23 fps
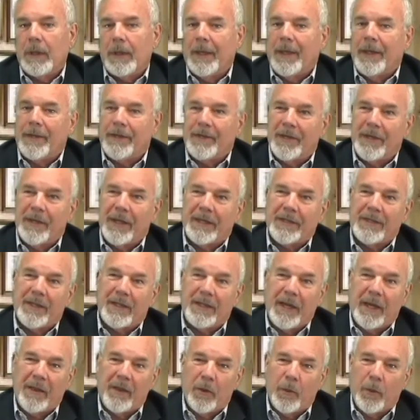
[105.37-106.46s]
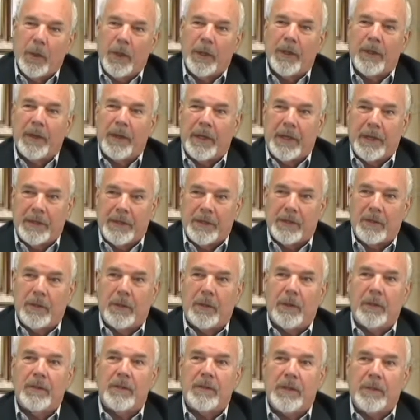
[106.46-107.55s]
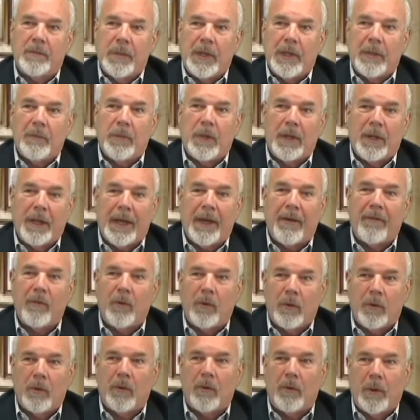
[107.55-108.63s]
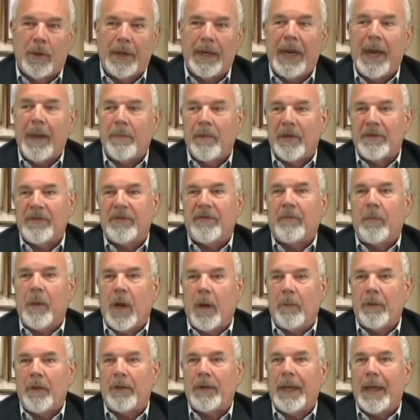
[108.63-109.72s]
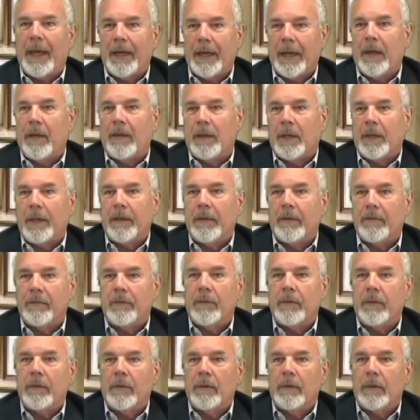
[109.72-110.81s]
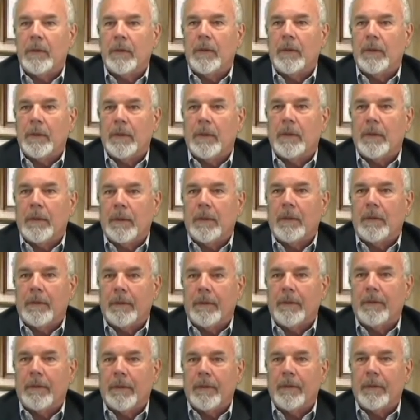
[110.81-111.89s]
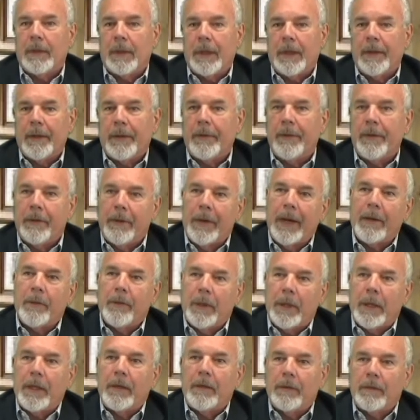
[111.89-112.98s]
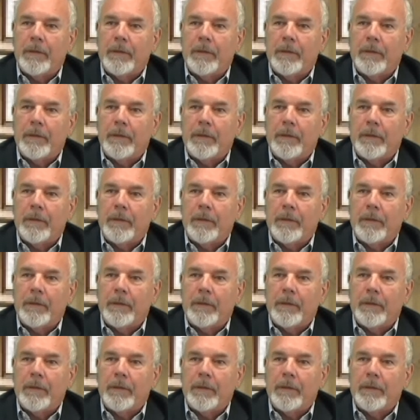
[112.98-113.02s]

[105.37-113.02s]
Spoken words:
So that's another one of the concerns that people have. Well, what happens if mom or dad outlive their equity?